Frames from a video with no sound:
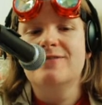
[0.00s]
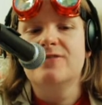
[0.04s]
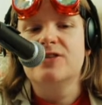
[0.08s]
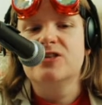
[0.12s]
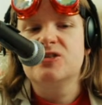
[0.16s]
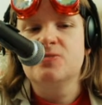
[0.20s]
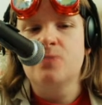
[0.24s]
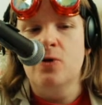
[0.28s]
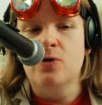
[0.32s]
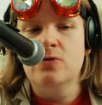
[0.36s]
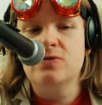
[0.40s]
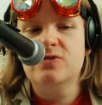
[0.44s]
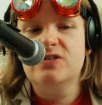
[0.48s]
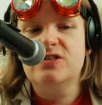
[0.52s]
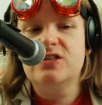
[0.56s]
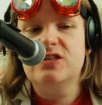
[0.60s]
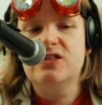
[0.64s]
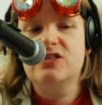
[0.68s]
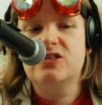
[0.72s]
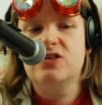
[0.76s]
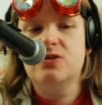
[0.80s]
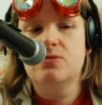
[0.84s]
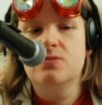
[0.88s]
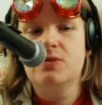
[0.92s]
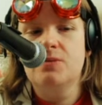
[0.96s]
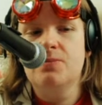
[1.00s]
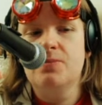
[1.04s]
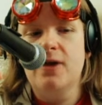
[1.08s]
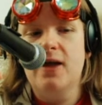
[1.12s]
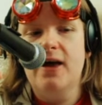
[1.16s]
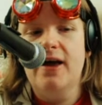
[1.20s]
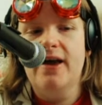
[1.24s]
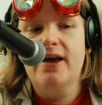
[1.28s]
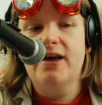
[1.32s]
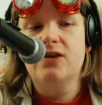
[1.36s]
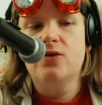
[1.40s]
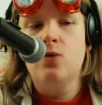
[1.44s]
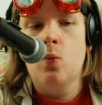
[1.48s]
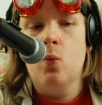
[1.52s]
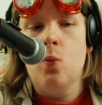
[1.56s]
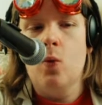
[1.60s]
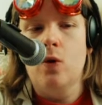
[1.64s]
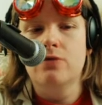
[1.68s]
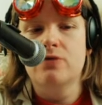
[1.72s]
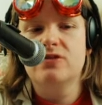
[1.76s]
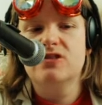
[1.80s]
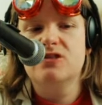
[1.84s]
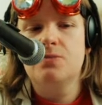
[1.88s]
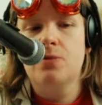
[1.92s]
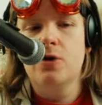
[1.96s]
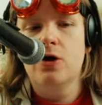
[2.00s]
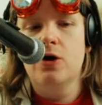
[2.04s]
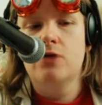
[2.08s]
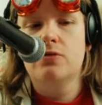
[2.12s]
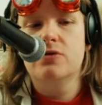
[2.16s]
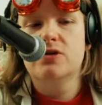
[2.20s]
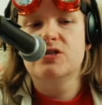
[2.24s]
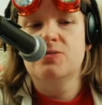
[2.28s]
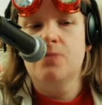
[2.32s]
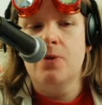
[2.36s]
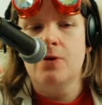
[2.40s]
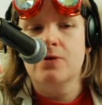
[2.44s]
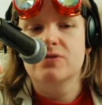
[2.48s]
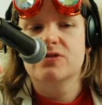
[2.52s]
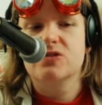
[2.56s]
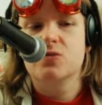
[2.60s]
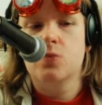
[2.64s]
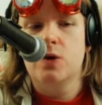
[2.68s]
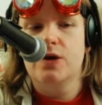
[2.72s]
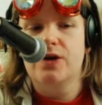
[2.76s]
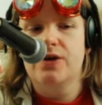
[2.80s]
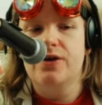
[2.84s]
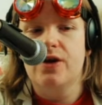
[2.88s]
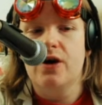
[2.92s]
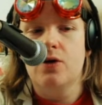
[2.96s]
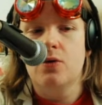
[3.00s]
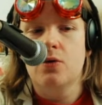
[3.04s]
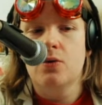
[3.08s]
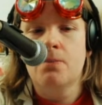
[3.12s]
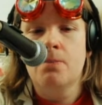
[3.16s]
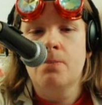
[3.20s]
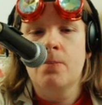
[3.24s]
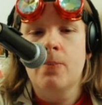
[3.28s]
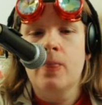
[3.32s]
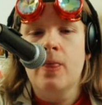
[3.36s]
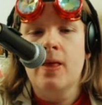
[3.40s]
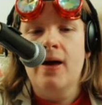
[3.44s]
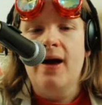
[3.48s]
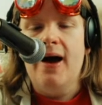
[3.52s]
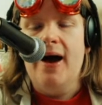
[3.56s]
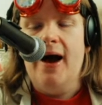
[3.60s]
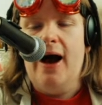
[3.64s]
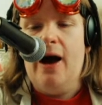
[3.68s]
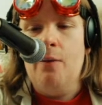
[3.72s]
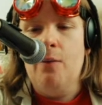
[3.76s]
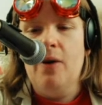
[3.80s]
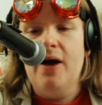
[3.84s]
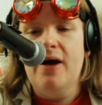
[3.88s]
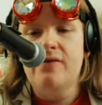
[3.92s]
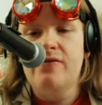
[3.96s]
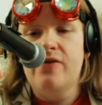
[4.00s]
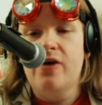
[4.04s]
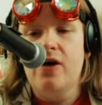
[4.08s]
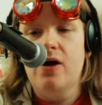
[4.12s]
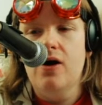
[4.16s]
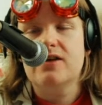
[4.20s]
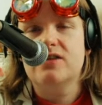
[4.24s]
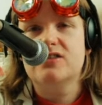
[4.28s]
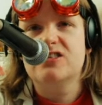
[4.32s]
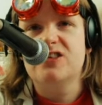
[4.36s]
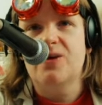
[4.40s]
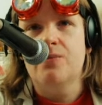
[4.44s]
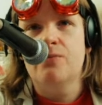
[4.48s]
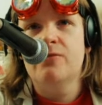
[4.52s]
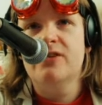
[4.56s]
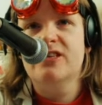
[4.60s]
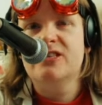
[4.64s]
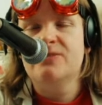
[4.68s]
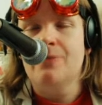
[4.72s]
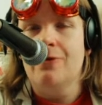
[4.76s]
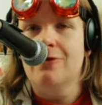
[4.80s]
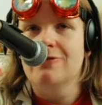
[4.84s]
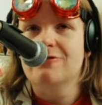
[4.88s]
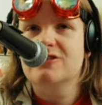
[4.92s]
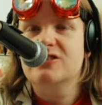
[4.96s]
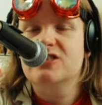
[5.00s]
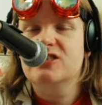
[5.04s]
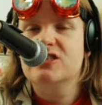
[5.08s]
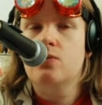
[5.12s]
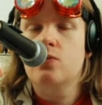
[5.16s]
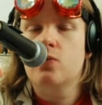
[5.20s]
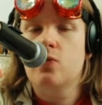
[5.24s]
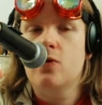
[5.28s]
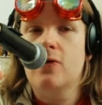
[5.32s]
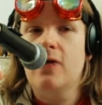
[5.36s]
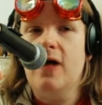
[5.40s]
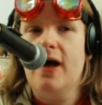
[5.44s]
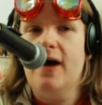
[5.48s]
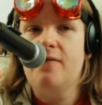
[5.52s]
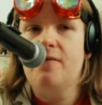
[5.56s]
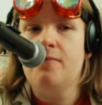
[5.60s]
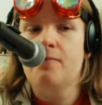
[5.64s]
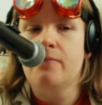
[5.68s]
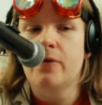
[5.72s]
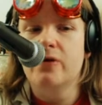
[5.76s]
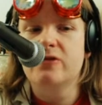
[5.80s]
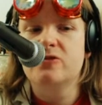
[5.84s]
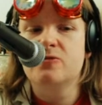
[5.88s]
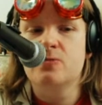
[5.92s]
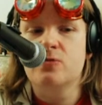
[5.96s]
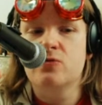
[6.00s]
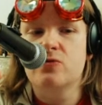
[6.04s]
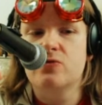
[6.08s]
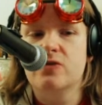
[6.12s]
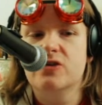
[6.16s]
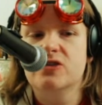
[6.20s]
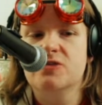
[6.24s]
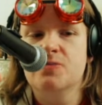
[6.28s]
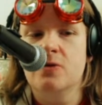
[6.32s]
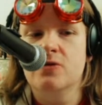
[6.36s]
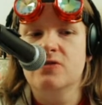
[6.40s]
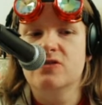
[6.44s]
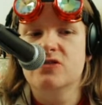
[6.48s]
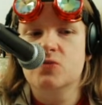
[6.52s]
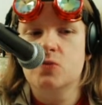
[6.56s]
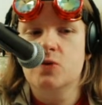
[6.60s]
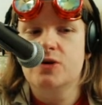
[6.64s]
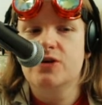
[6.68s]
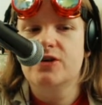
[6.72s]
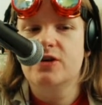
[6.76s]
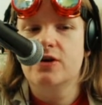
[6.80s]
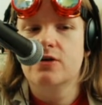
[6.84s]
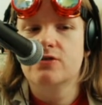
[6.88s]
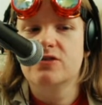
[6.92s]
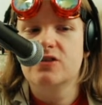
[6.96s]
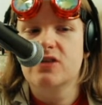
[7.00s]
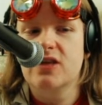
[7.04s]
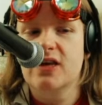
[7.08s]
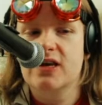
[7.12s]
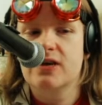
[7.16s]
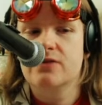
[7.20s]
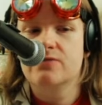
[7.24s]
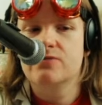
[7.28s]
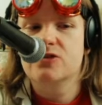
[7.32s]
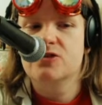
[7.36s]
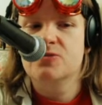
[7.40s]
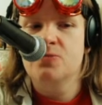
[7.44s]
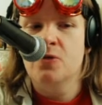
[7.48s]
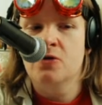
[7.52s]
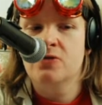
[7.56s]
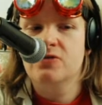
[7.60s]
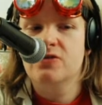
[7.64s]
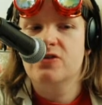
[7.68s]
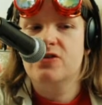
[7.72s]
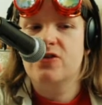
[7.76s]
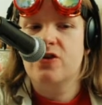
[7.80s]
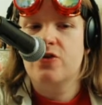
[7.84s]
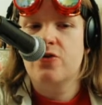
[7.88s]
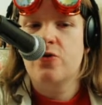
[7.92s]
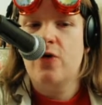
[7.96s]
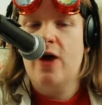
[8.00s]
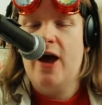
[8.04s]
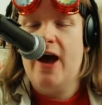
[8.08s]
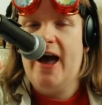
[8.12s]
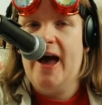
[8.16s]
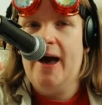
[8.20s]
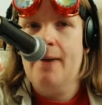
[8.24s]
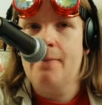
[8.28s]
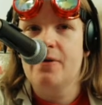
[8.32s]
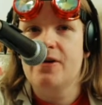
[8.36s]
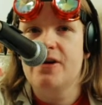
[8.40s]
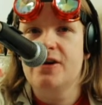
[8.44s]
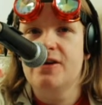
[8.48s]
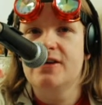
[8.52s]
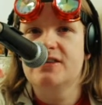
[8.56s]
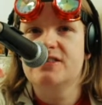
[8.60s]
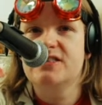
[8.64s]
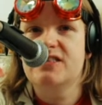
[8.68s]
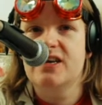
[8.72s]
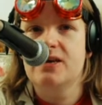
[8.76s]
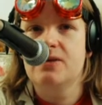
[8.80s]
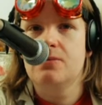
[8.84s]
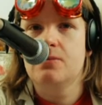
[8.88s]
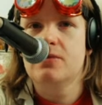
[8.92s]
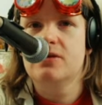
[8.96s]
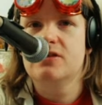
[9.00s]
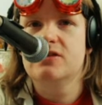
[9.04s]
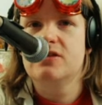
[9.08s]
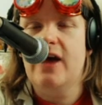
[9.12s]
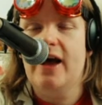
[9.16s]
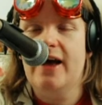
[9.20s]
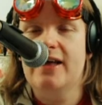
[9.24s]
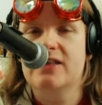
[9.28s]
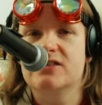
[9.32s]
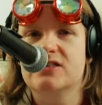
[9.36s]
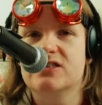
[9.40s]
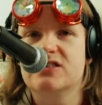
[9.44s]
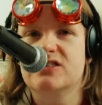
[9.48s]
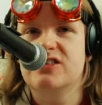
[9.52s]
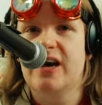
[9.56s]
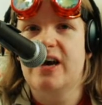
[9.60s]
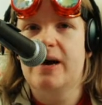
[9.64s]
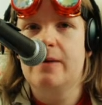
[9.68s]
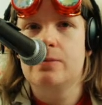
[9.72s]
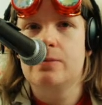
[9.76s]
responses can be played once per response window. However, some responses will have multiple response windows that they can respond to happen in a same enhanced step.